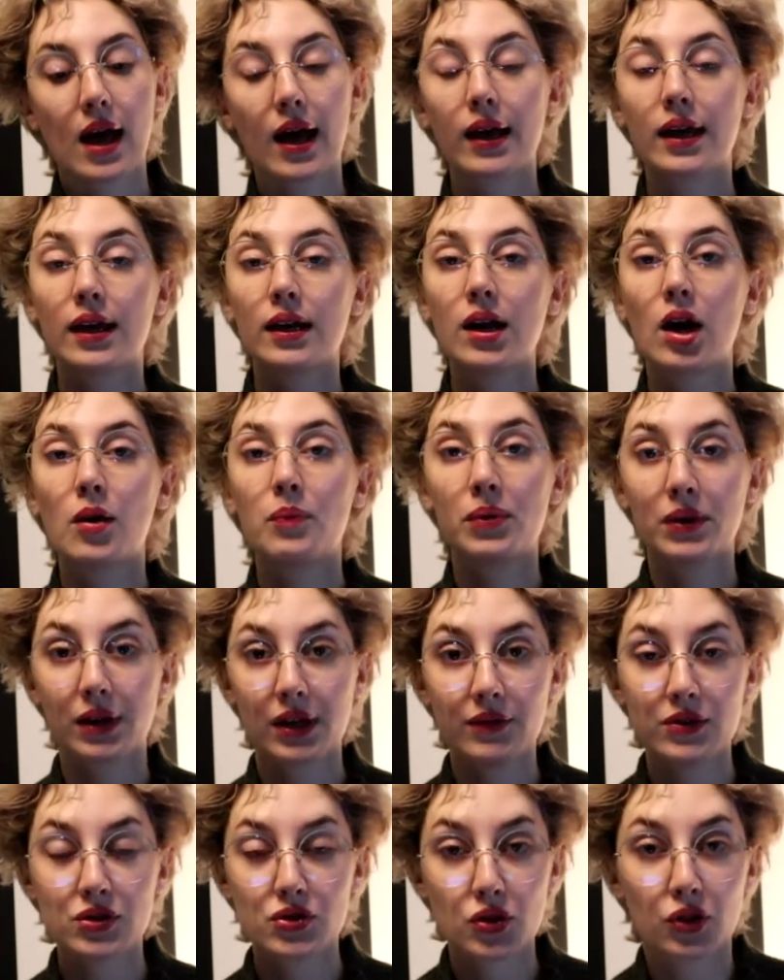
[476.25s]
I cannot
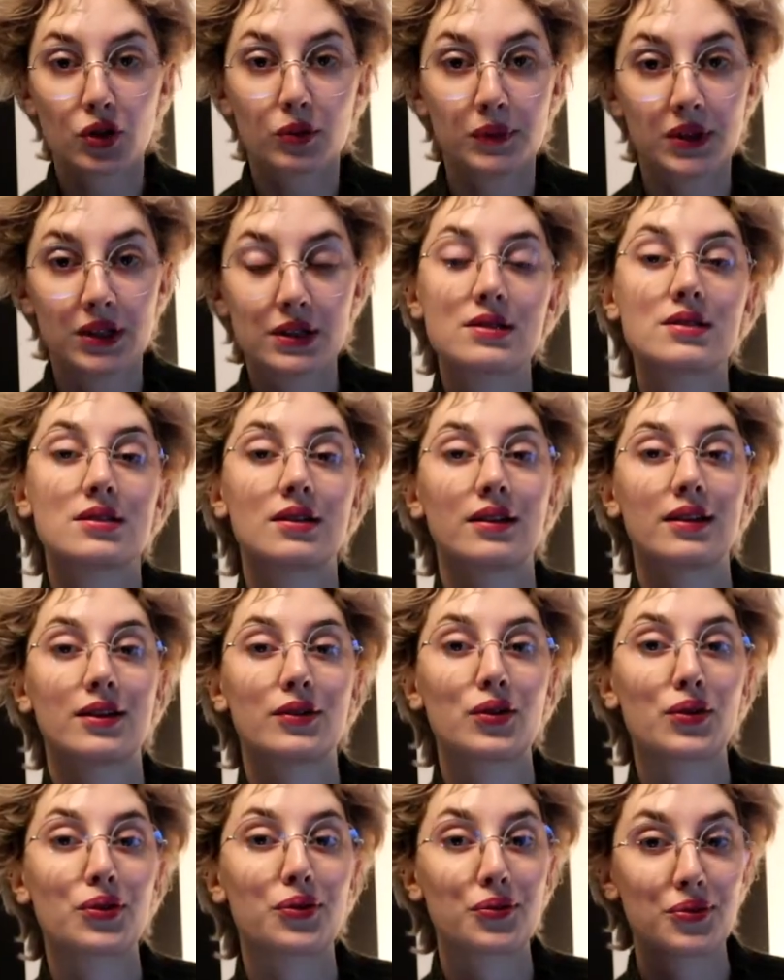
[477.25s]
believe it took me until there
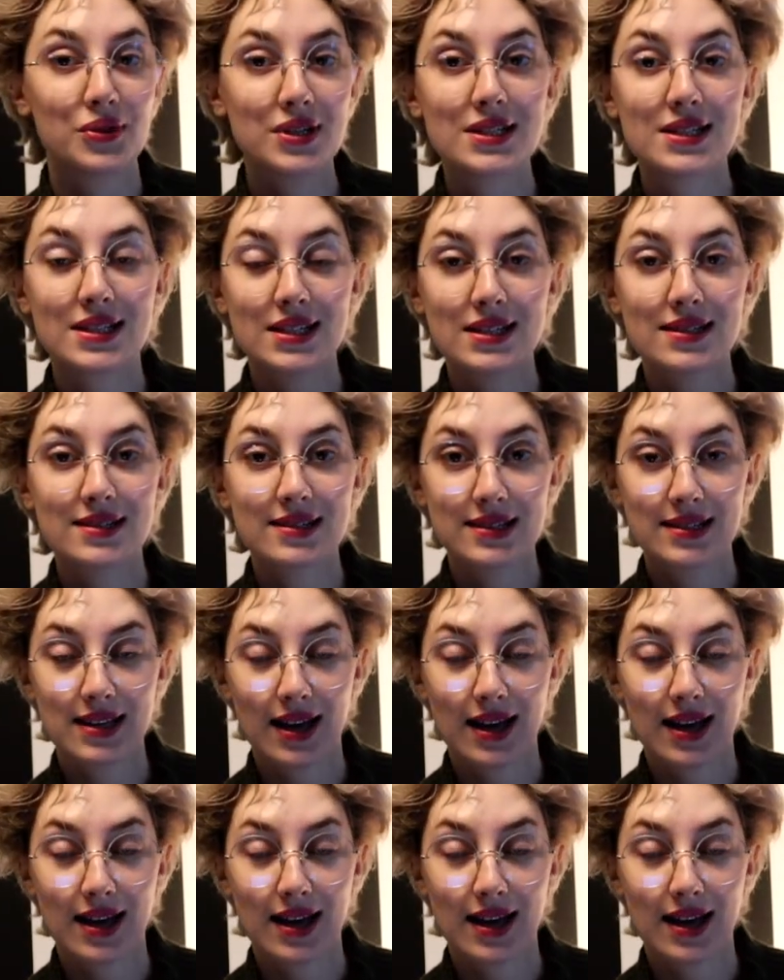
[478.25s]
were 3 seasons